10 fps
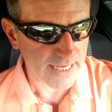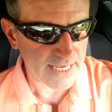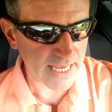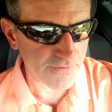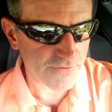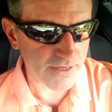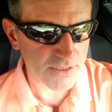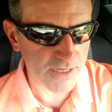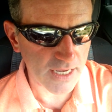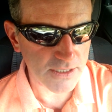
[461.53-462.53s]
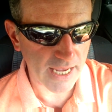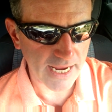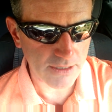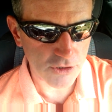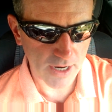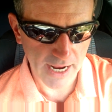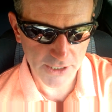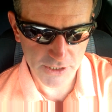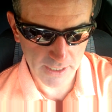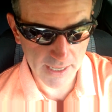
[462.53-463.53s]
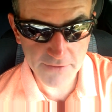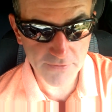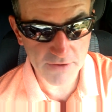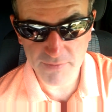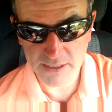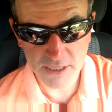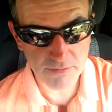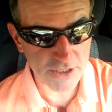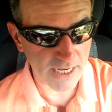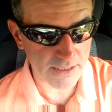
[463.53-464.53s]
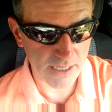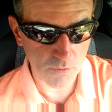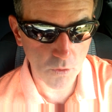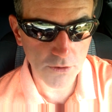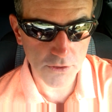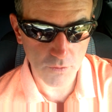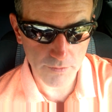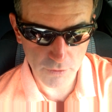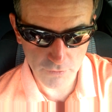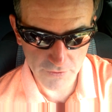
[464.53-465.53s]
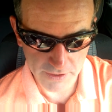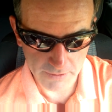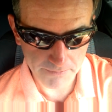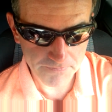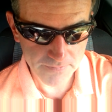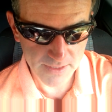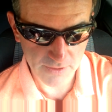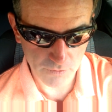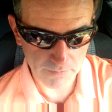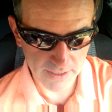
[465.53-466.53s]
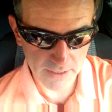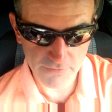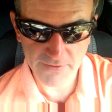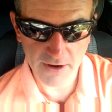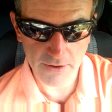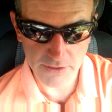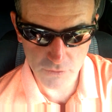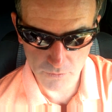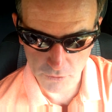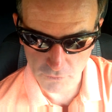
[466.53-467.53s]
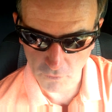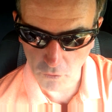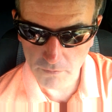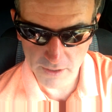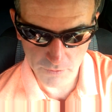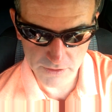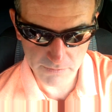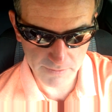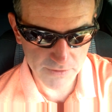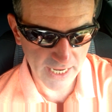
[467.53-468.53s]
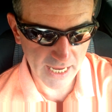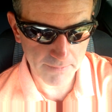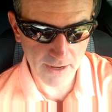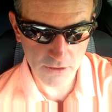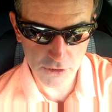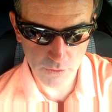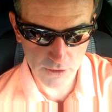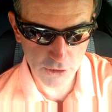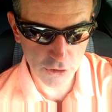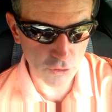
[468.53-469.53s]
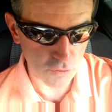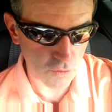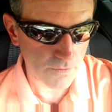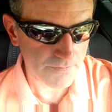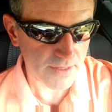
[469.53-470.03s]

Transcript: If this does gain traction, if by some chance they were to remove him, it would be a nefarious removal. It would be tantamount to a coup.